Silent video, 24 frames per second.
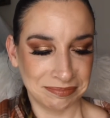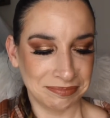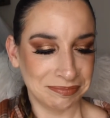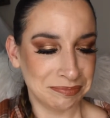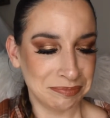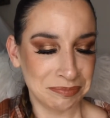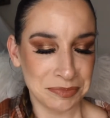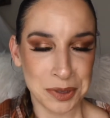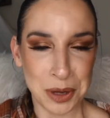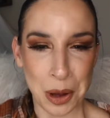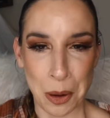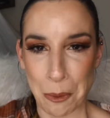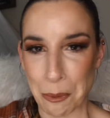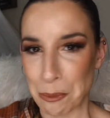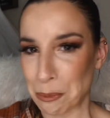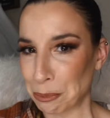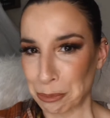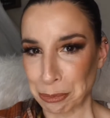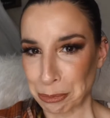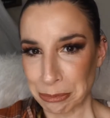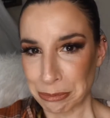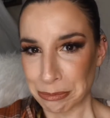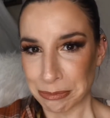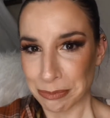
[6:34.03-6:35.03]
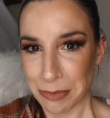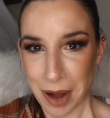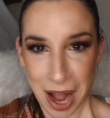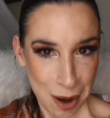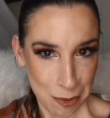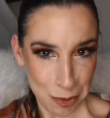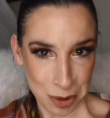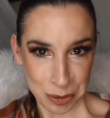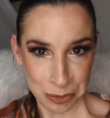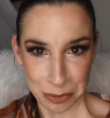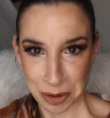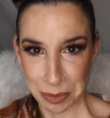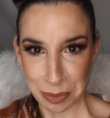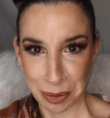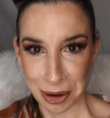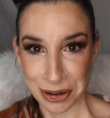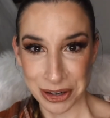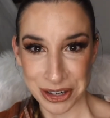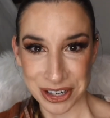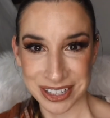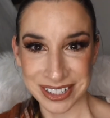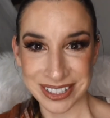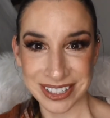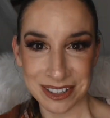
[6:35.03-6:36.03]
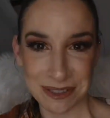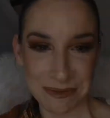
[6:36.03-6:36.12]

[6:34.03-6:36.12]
So I wouldn't repurchase.